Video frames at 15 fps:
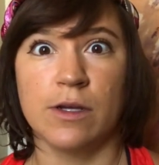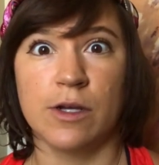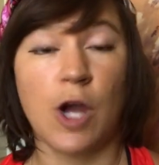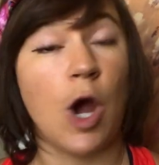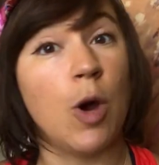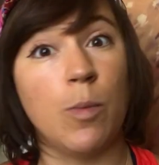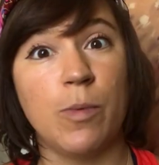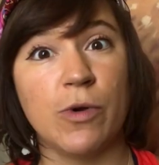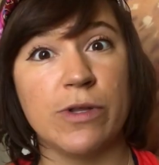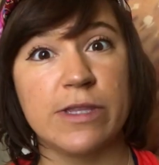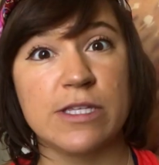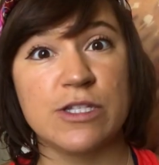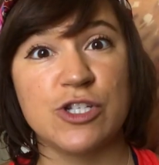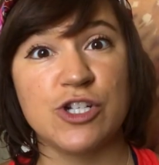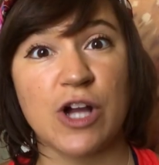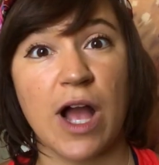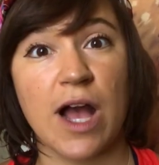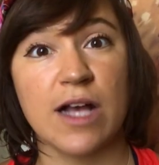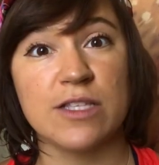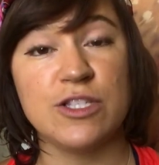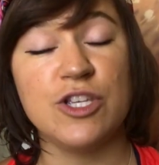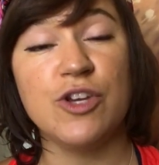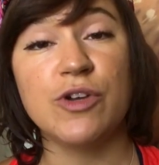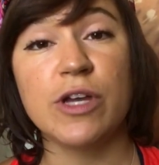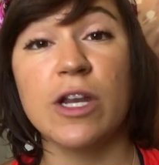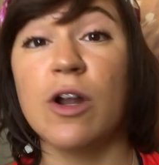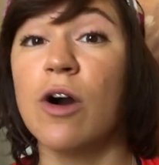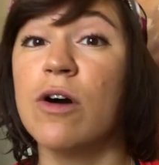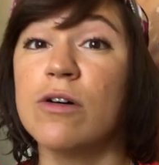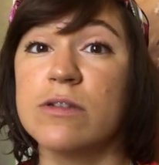cope with stress, you can
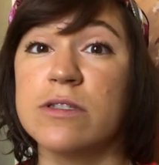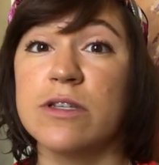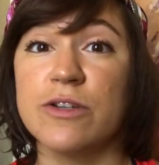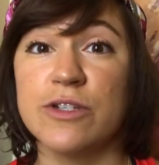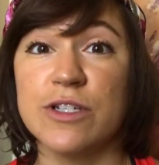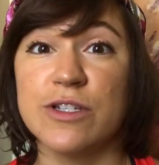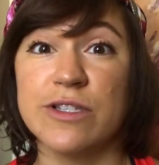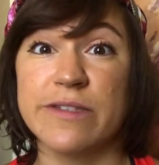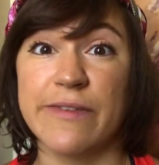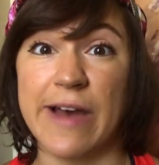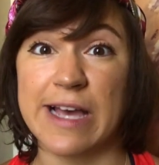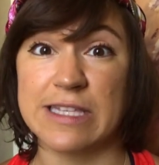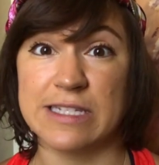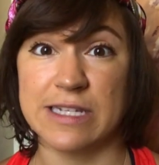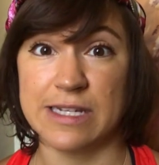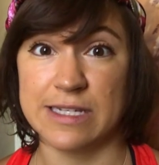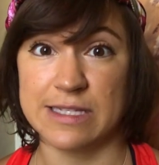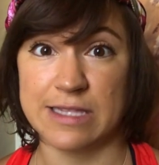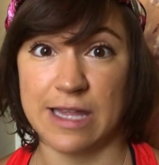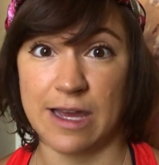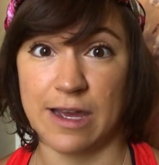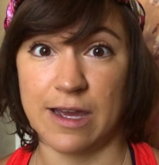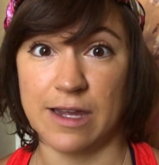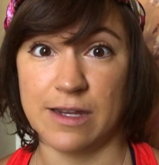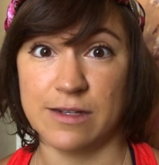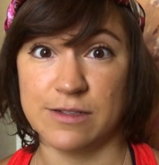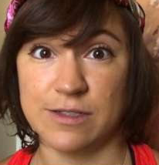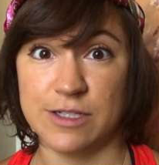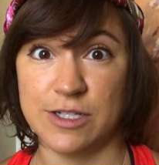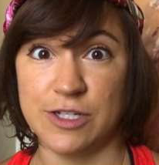also use fasting as that
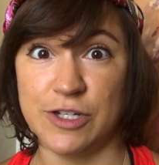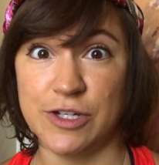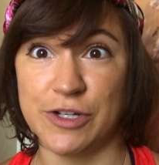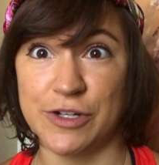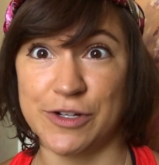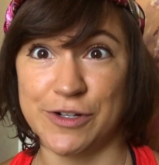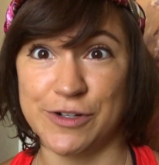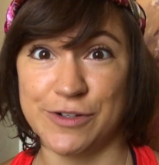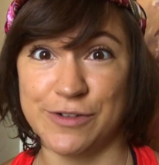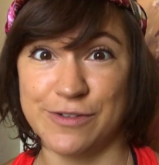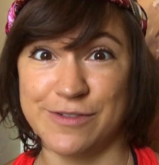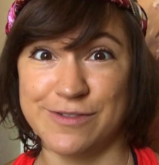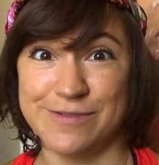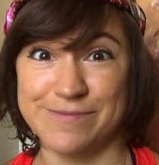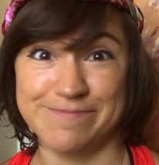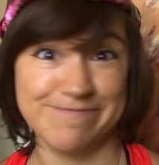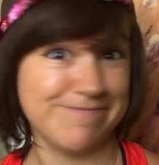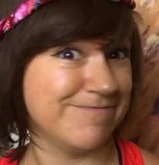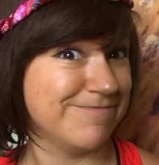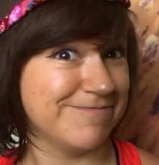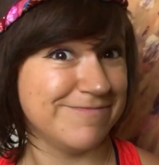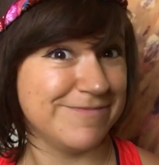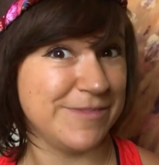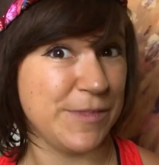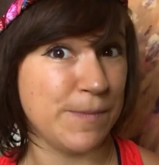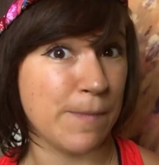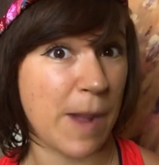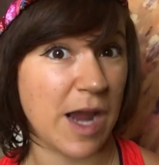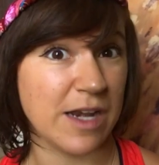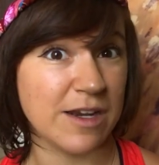too. You
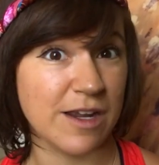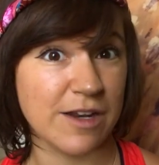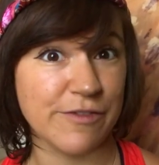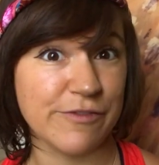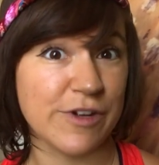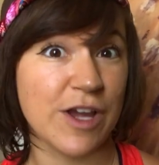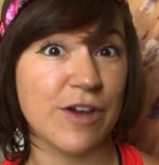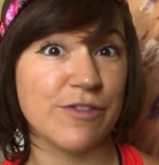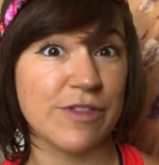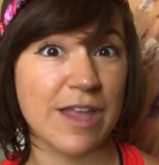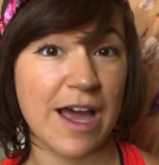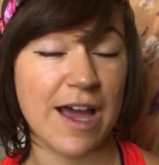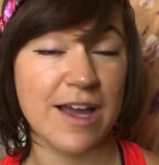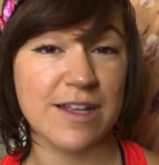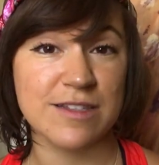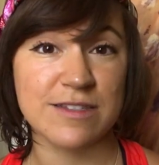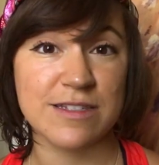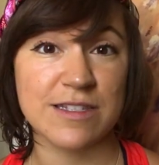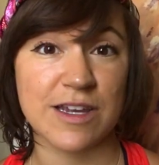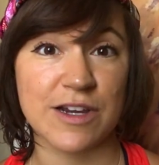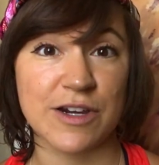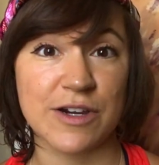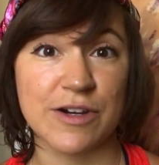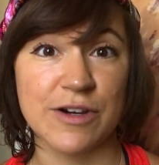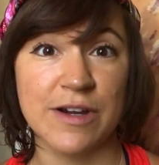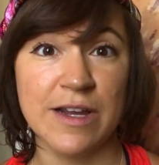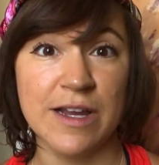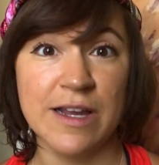might not have known that. So,